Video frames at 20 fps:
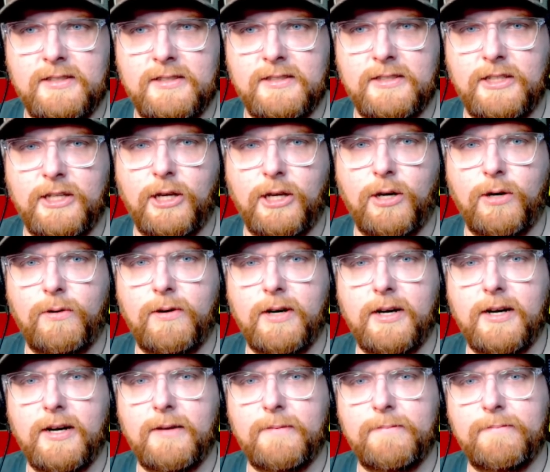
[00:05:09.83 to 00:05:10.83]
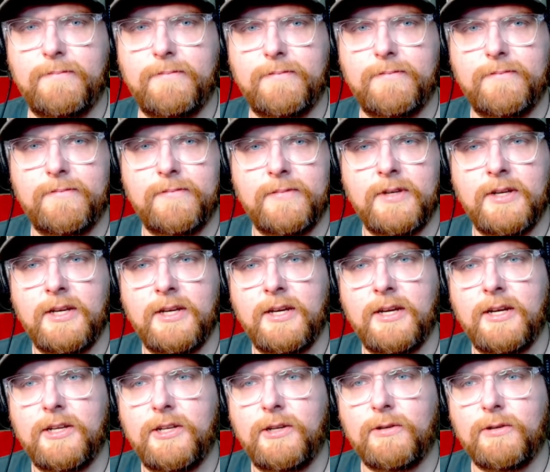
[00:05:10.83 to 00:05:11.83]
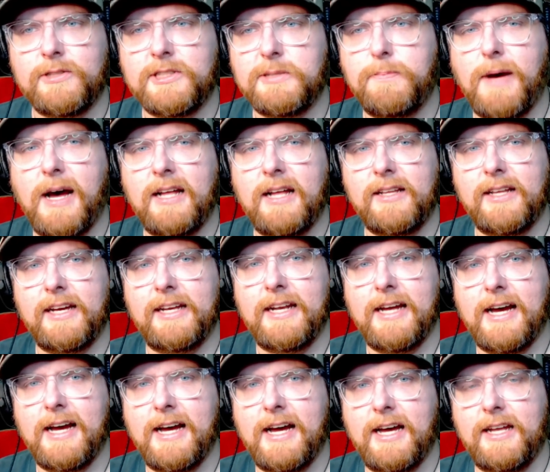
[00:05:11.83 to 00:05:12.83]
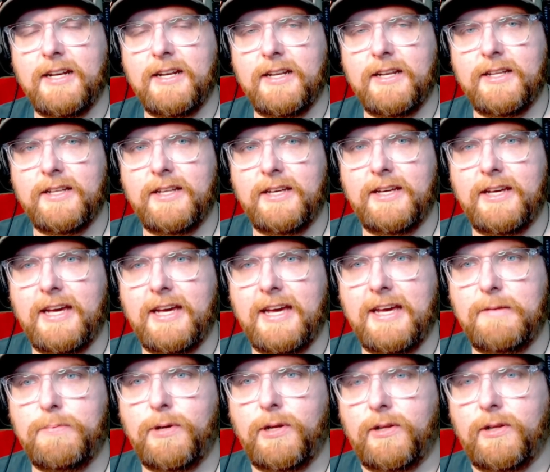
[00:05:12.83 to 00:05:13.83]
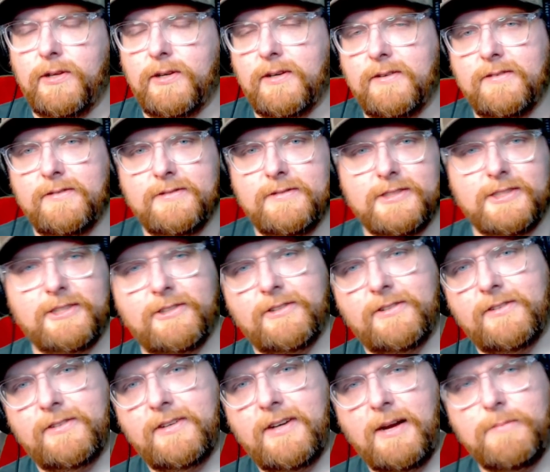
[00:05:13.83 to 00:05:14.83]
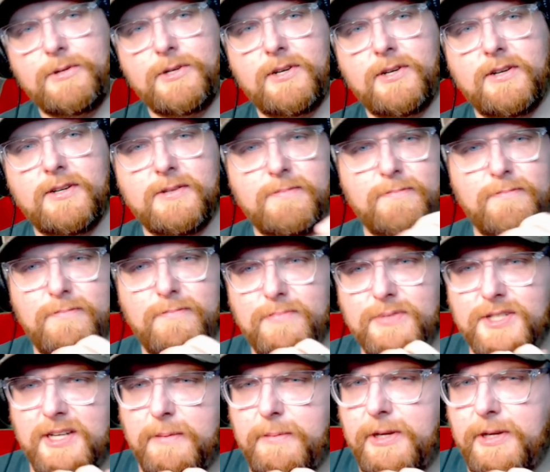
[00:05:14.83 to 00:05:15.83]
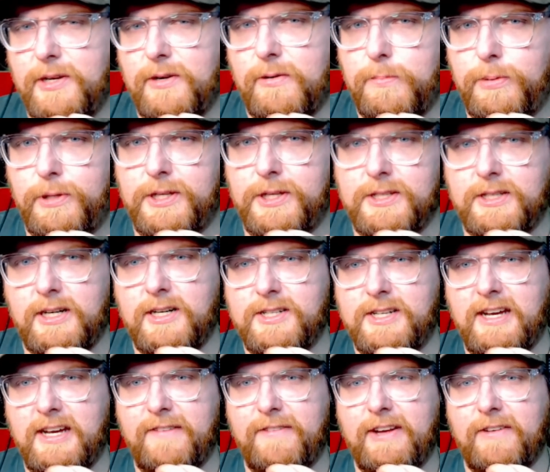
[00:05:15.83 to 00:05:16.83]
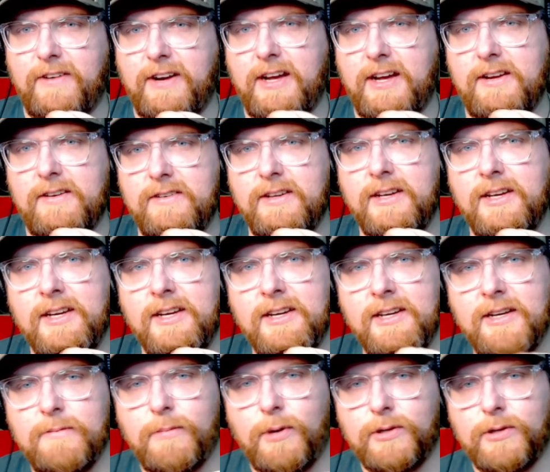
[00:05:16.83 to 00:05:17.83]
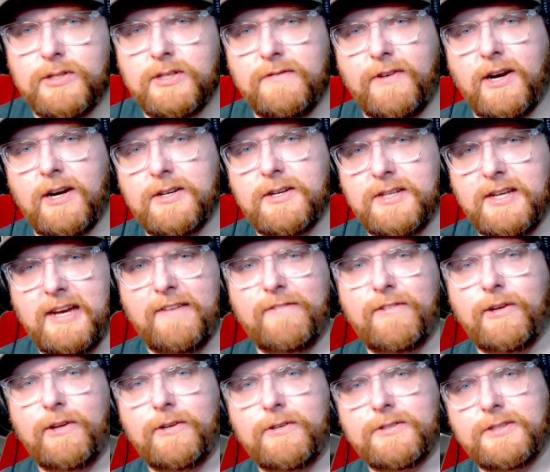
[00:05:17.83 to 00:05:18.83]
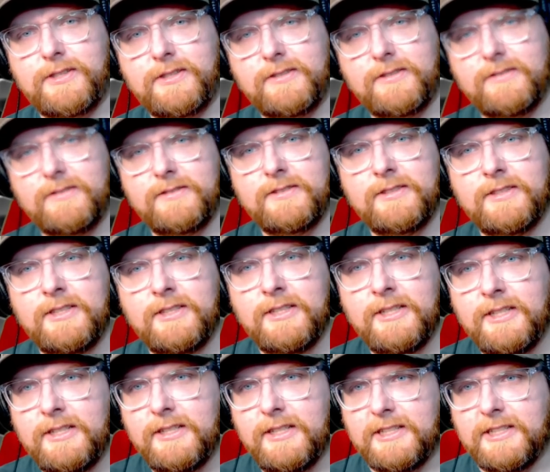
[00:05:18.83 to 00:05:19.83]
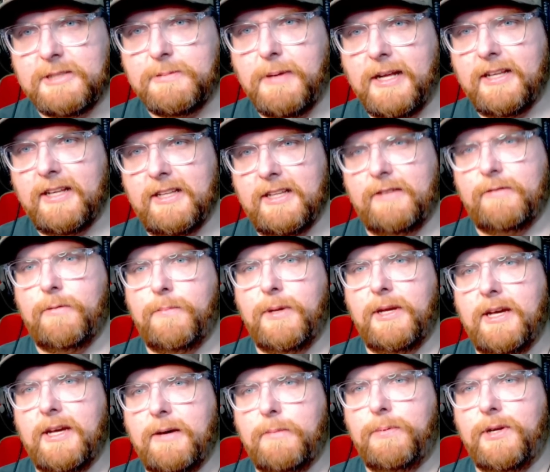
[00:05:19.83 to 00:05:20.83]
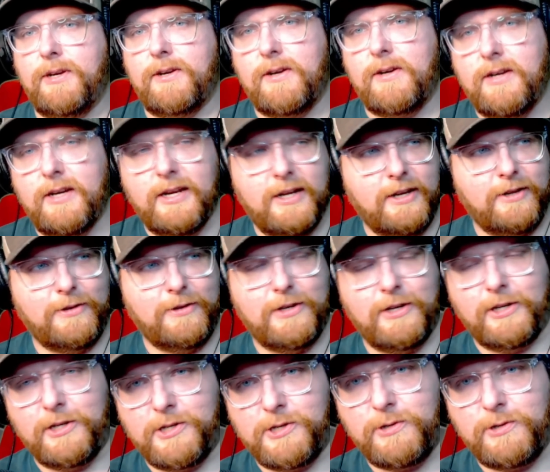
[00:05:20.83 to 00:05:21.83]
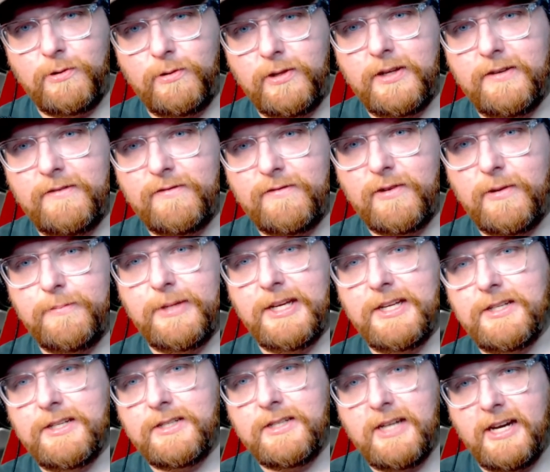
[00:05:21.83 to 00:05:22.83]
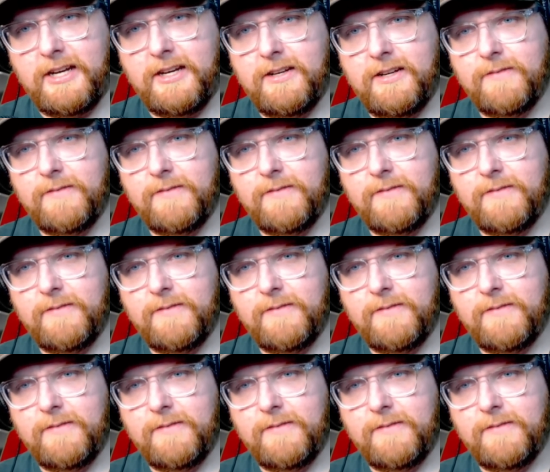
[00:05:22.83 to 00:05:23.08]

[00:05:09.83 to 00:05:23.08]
No spotlight on the A-pillar. So I'm sure some of your police cars have that, right? Most of ours have those. That spotlight that would be up here, and then you can control it from the inside.